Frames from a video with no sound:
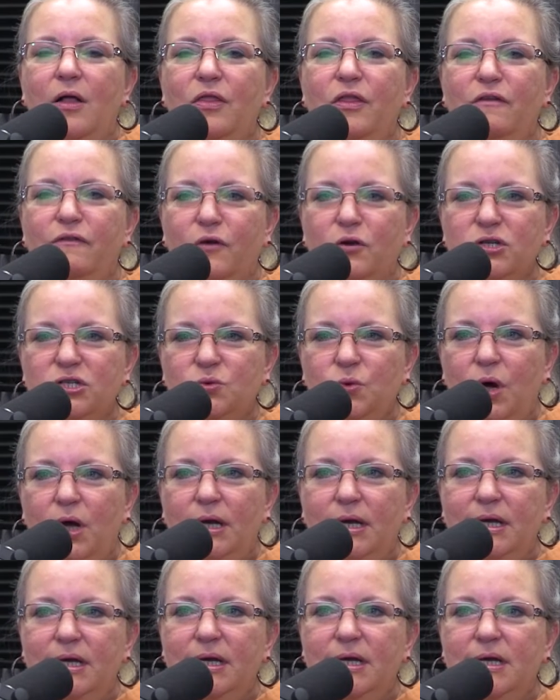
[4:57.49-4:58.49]
The first
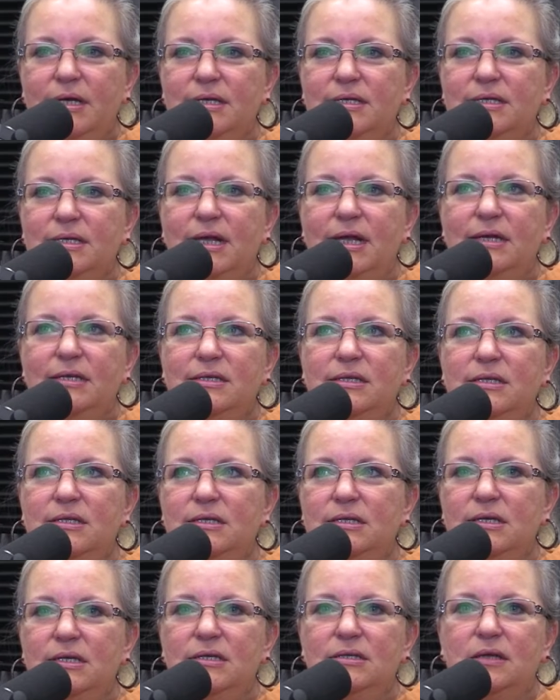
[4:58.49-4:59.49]
one is
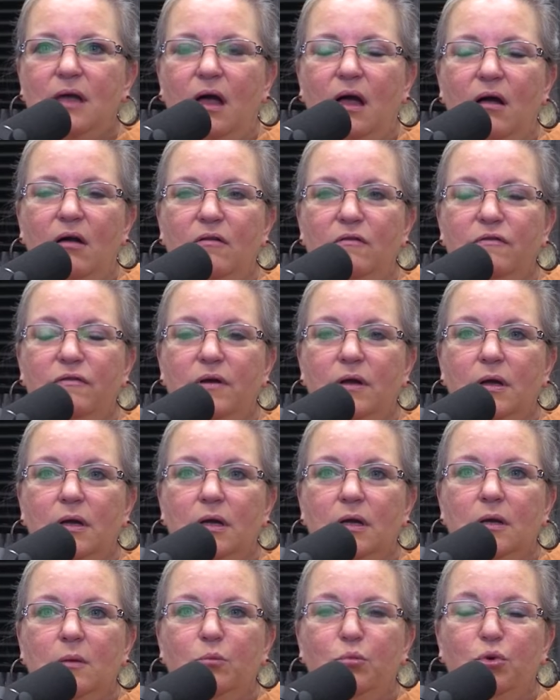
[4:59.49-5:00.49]
instances of
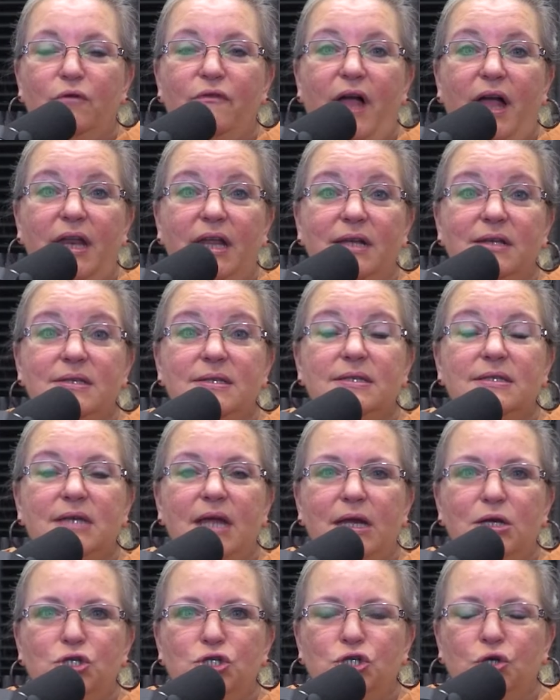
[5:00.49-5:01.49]
providing
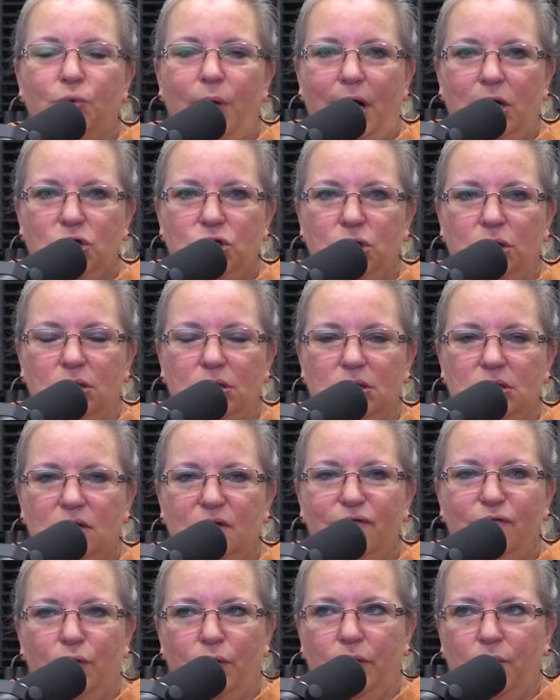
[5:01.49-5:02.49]
stage directions
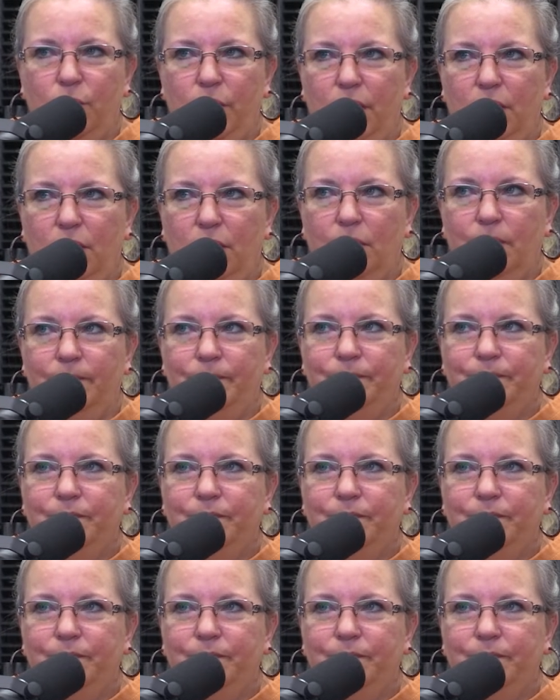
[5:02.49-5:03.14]
for the reader.